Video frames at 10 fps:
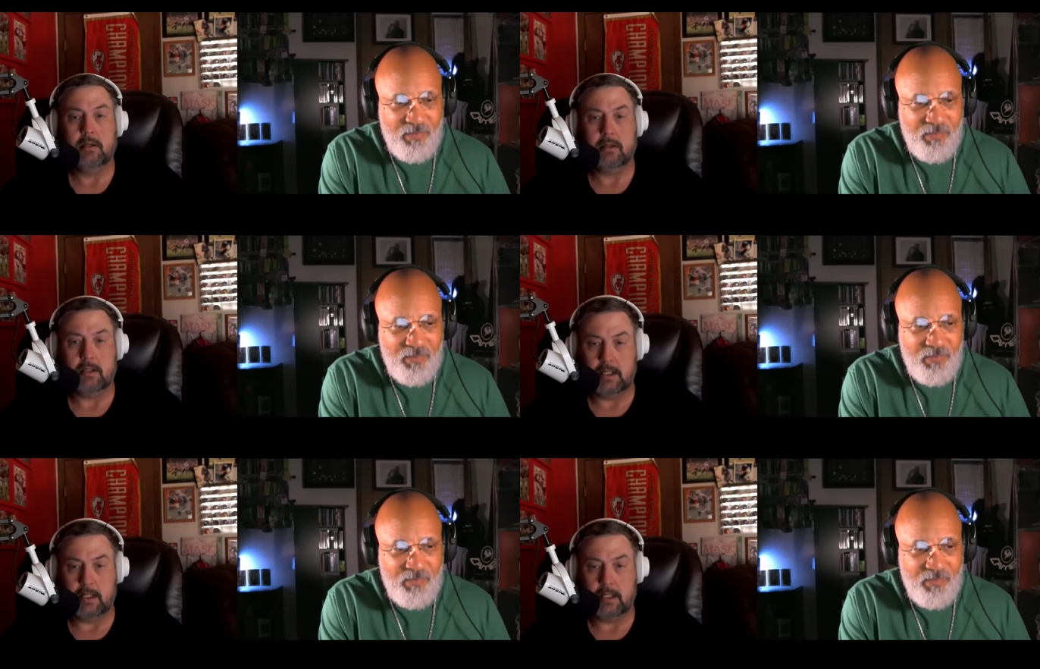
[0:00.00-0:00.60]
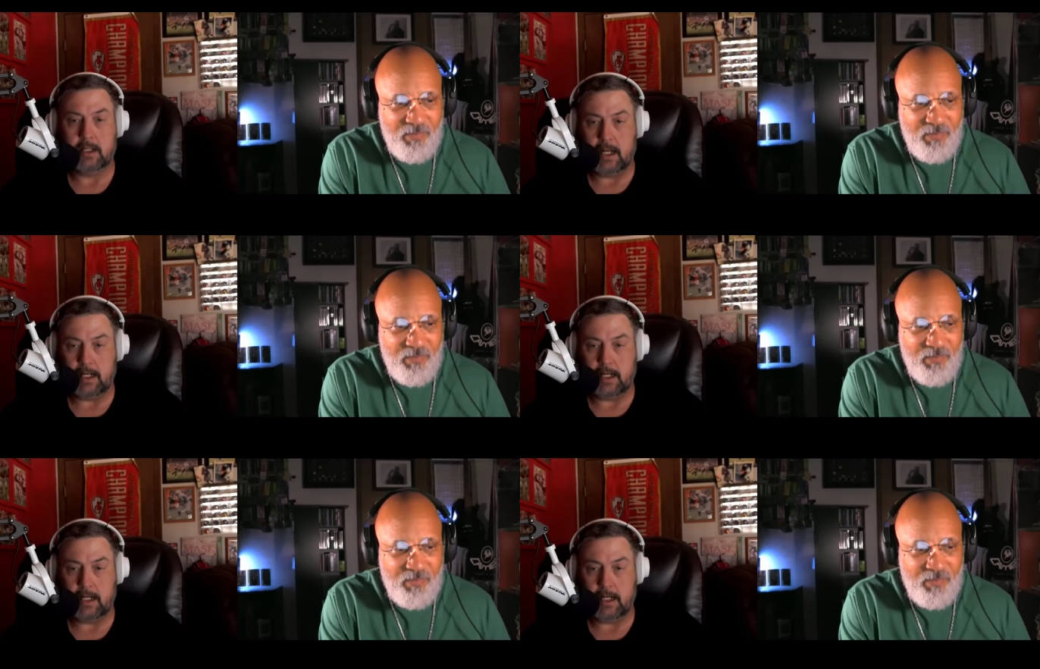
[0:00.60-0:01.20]
Speaker 1: the
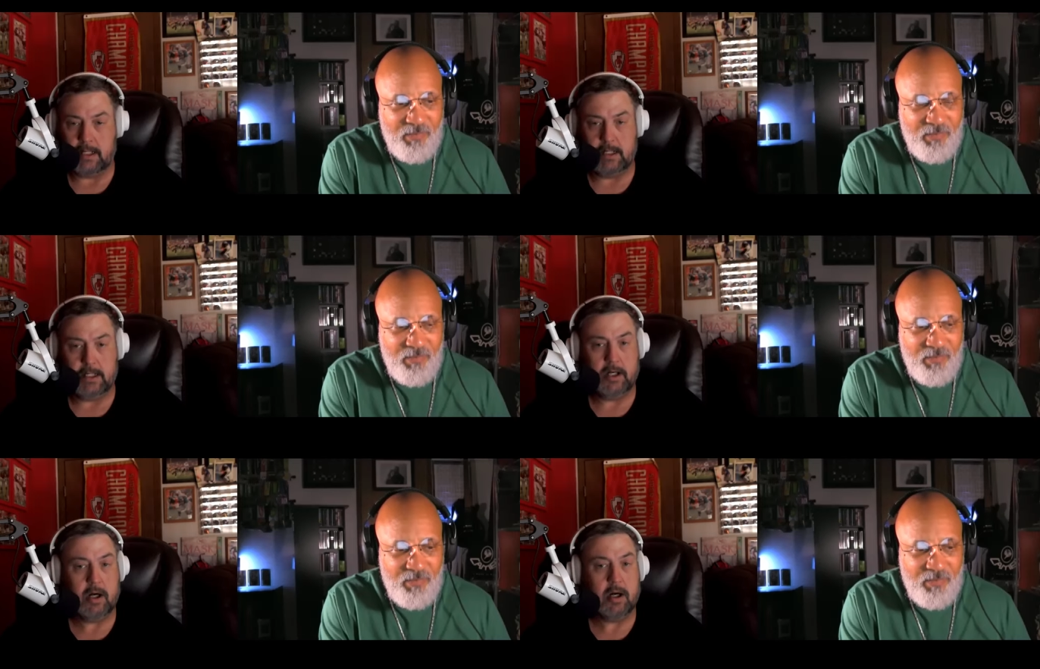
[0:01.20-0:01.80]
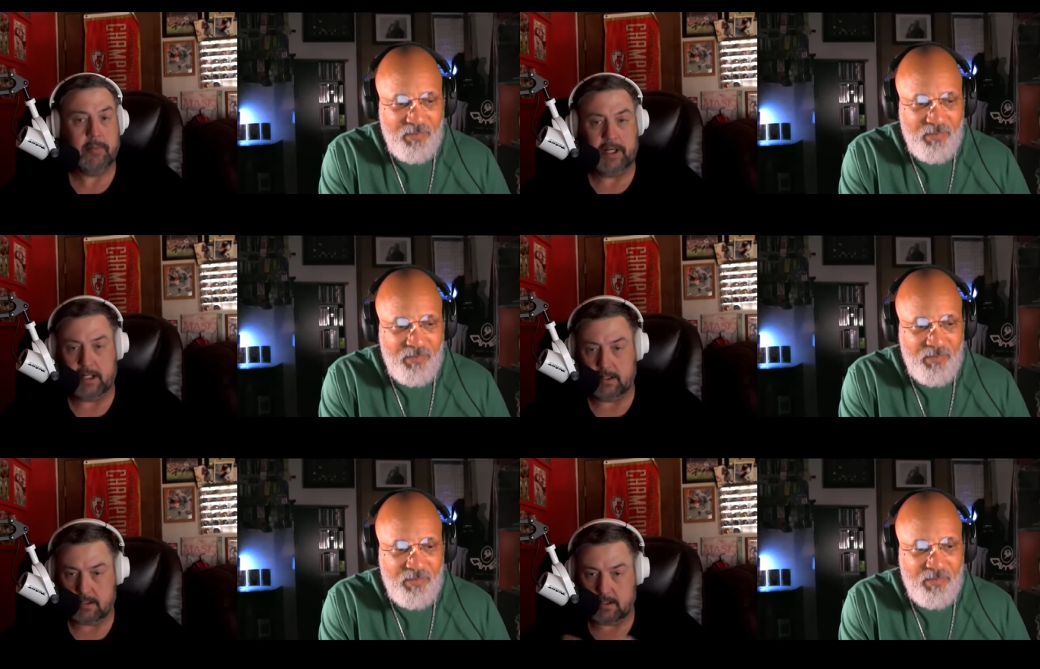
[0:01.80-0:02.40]
Night King in the army
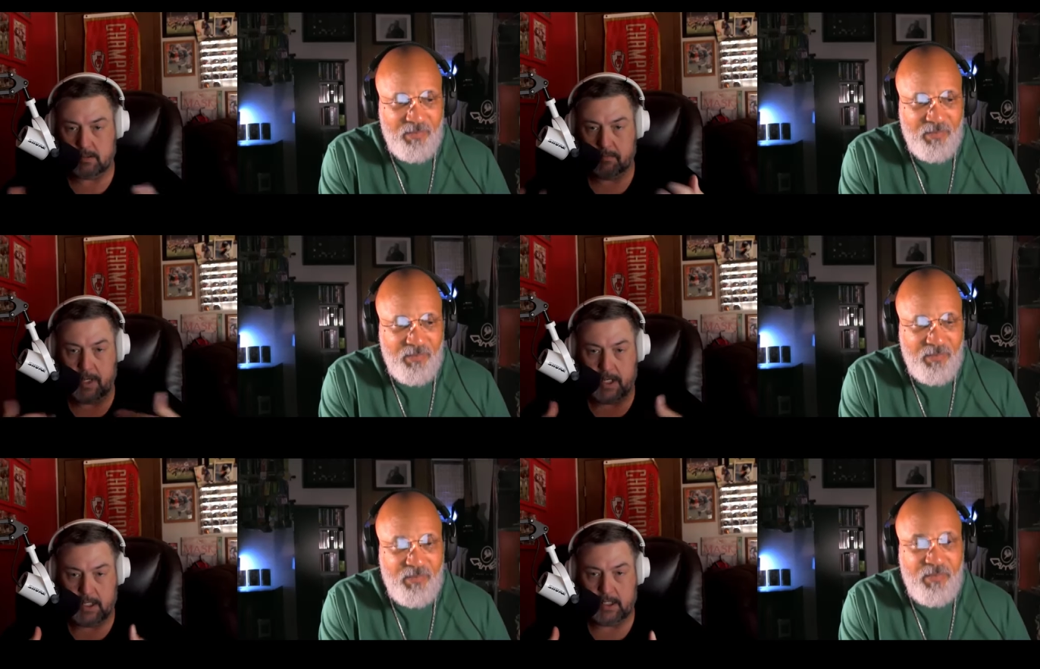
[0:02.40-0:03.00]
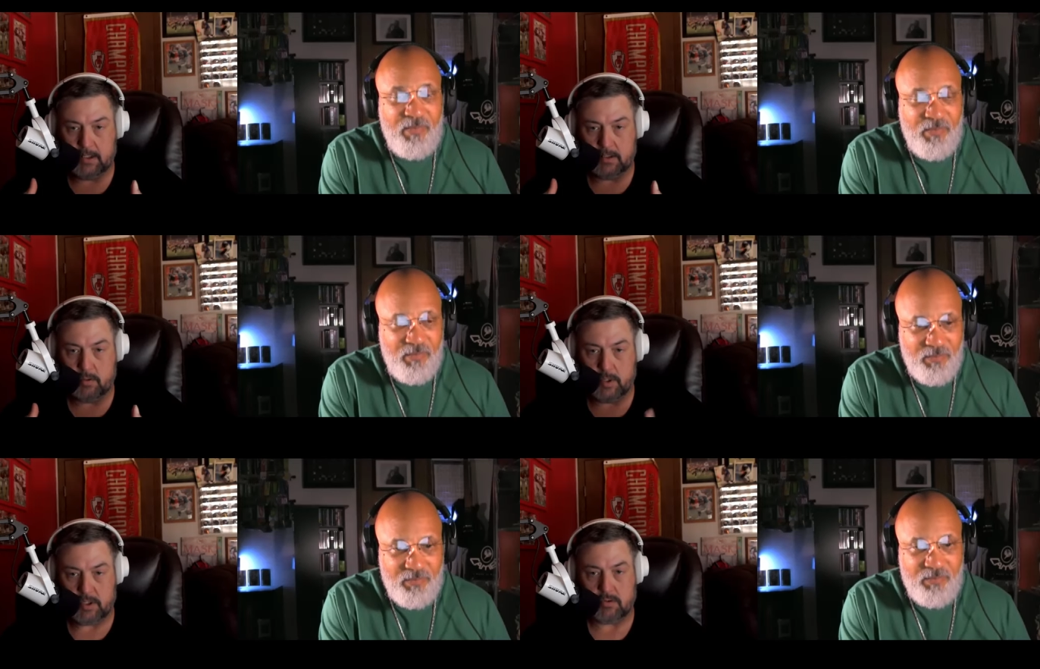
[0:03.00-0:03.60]
has made it
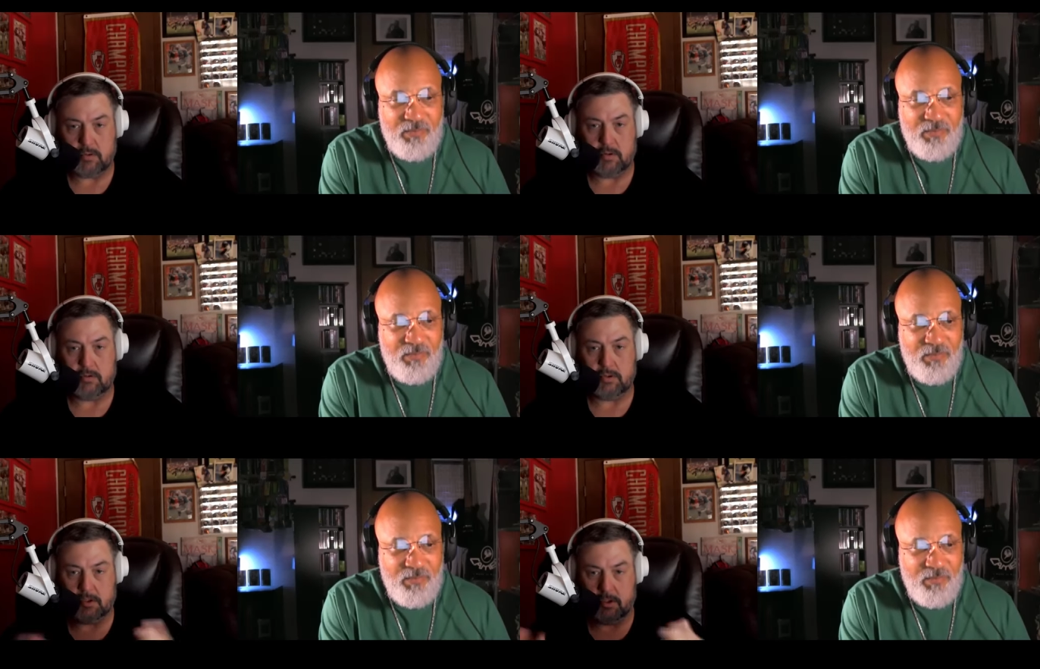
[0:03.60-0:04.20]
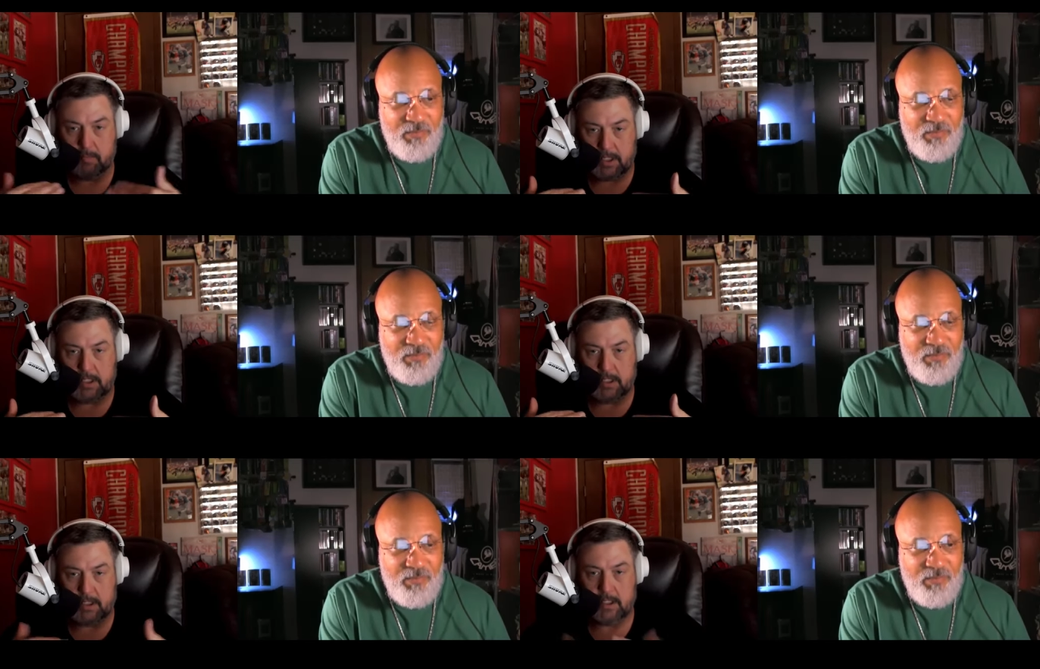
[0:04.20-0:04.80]
into Westeros, you know,
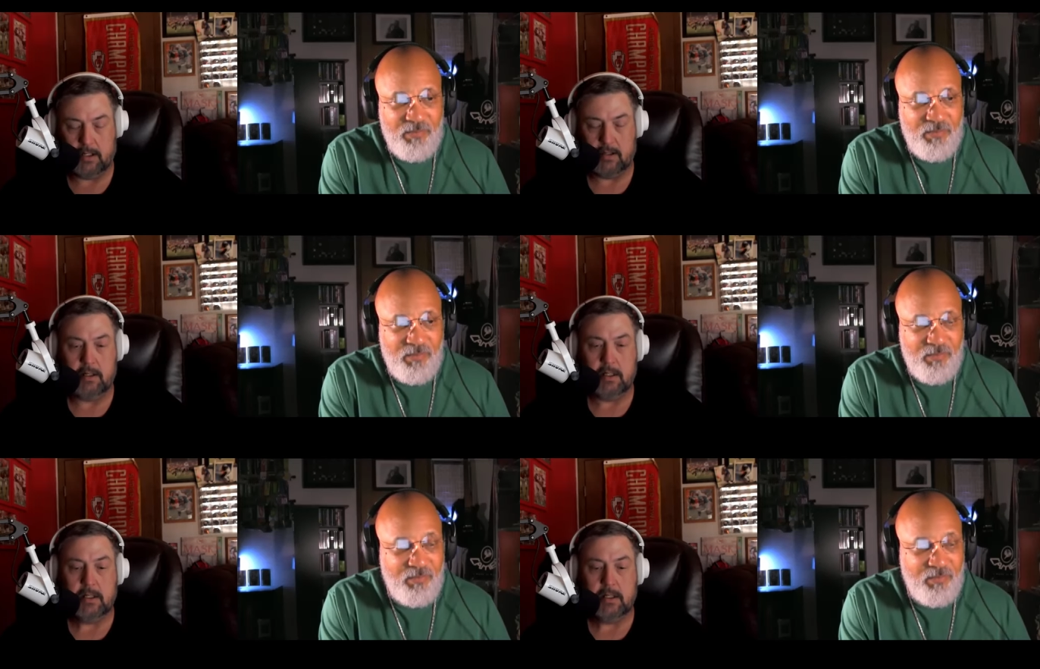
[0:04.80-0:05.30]
made it in there,